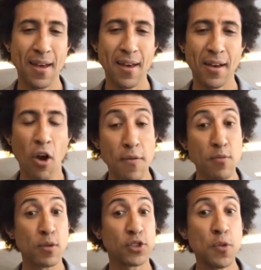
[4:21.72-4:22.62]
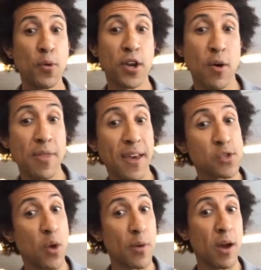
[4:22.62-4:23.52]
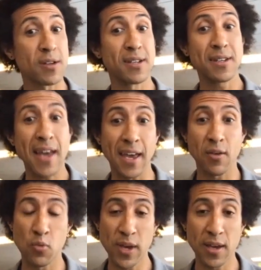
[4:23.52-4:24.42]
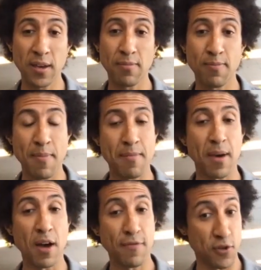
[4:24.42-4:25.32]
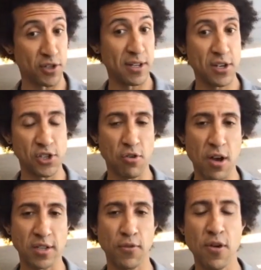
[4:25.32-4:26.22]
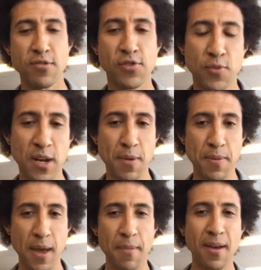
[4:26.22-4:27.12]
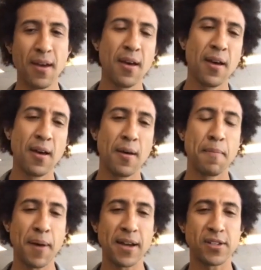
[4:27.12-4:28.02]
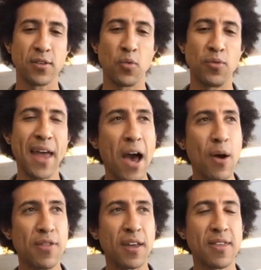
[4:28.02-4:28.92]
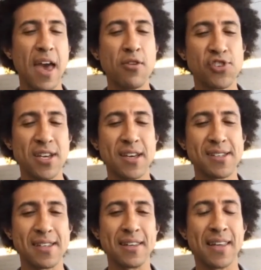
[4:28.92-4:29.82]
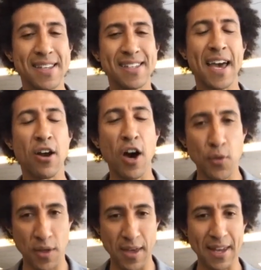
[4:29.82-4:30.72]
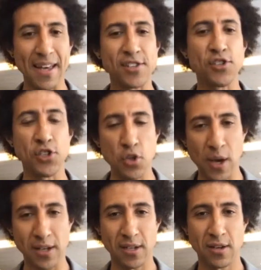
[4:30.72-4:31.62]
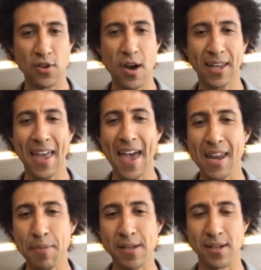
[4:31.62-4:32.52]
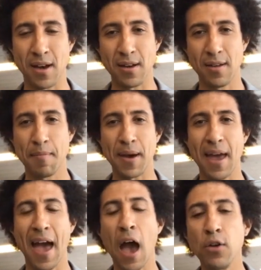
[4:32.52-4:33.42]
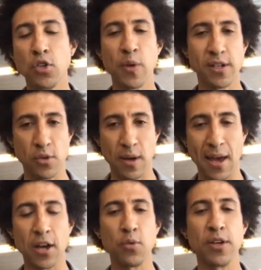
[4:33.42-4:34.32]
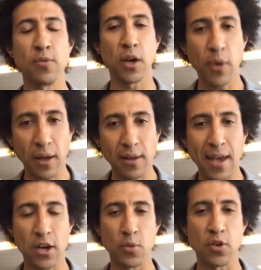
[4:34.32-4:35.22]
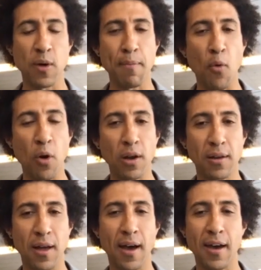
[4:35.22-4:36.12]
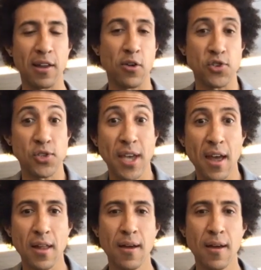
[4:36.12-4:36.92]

Carbon removal 2.0, I think, is where we are today. We, unfortunately, just crossed 420 ppm. But now I think the energy is, let's get on with it. Let's do it. Not can it be done, but how do we do it? How do we do it quickly? How do we do it more at a larger scale?